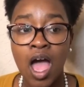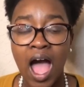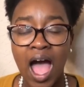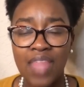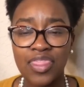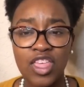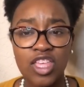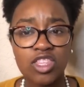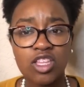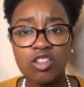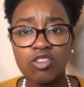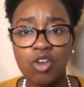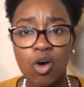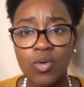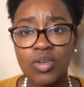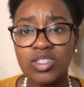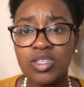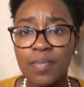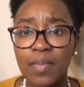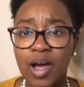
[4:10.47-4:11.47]
I think the
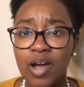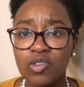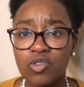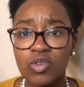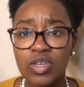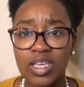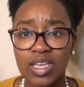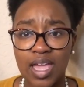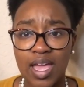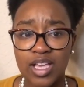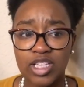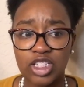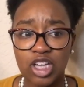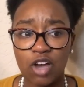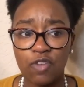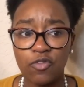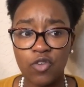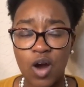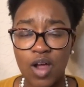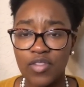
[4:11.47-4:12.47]
lowest amount you can cash
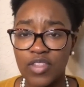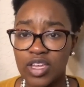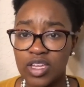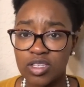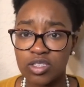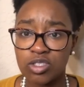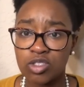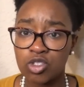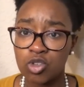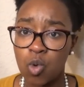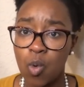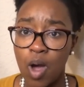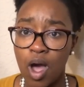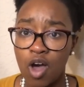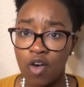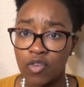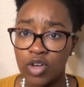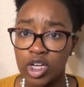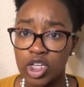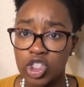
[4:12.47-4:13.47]
out for, I think, is
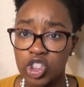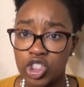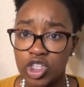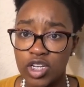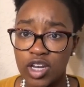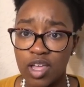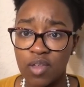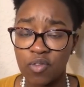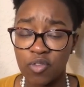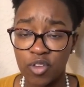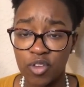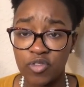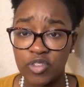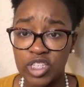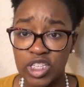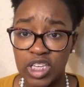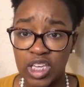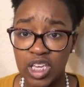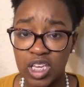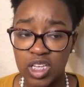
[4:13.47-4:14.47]

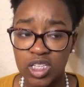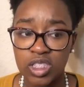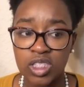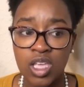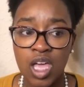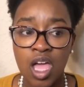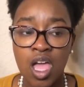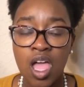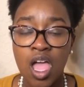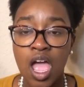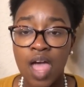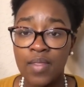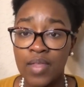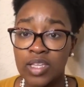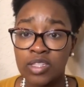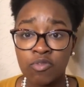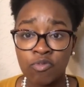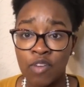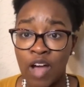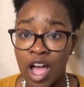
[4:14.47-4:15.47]
1,250 kicks, and
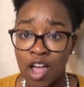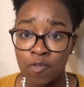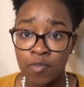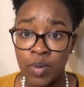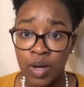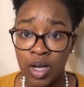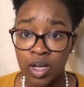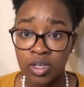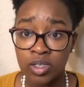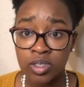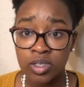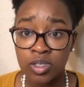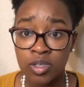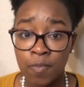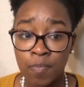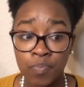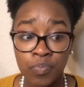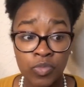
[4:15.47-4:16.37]
that's five bucks.